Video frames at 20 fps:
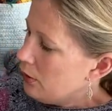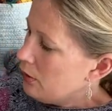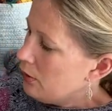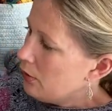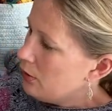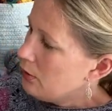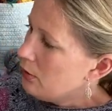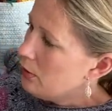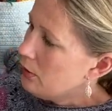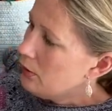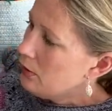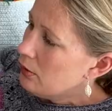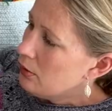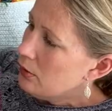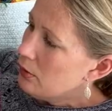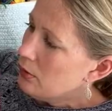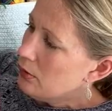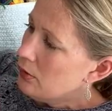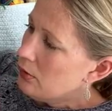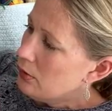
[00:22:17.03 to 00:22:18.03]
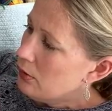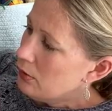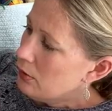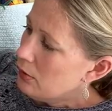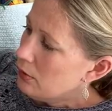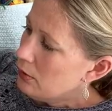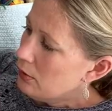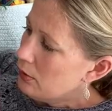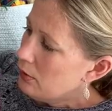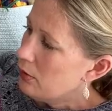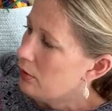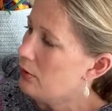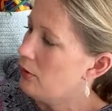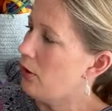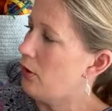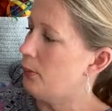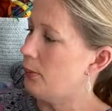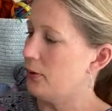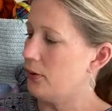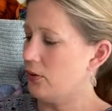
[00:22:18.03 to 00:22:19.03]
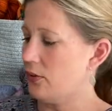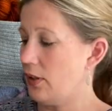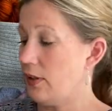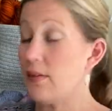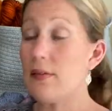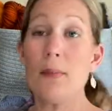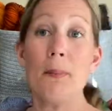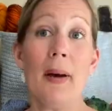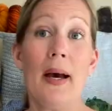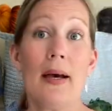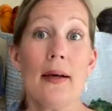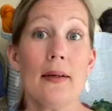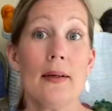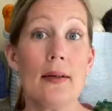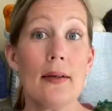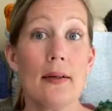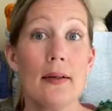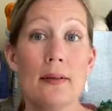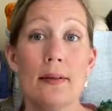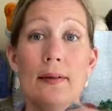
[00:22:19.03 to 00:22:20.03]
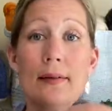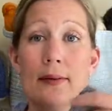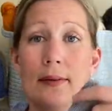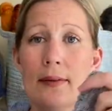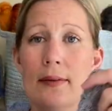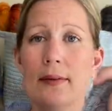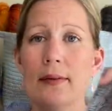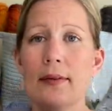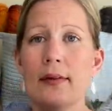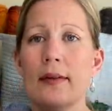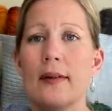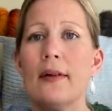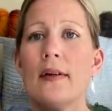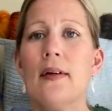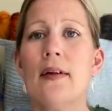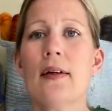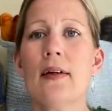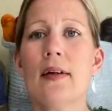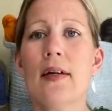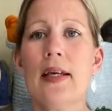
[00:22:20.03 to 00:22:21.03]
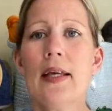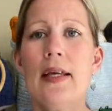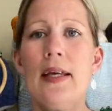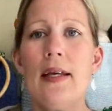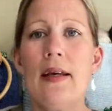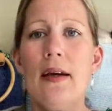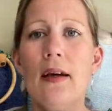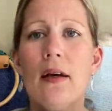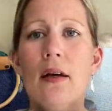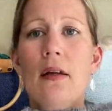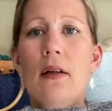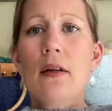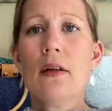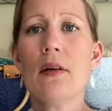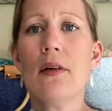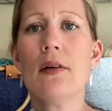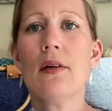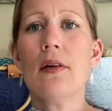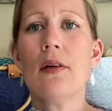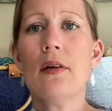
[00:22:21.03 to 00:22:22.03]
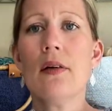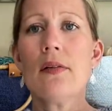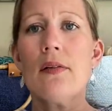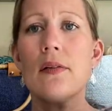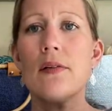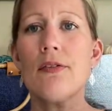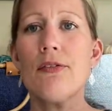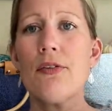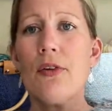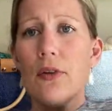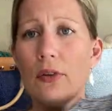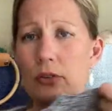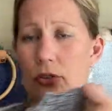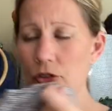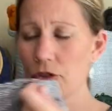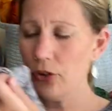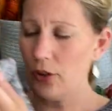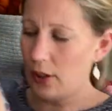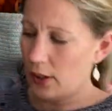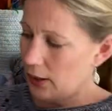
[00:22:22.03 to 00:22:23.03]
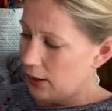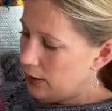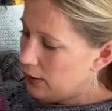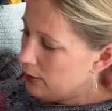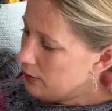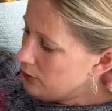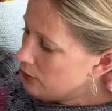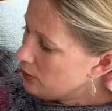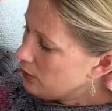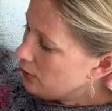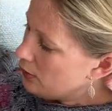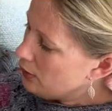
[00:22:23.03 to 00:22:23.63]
No, because that's the back. Here. It's the front, and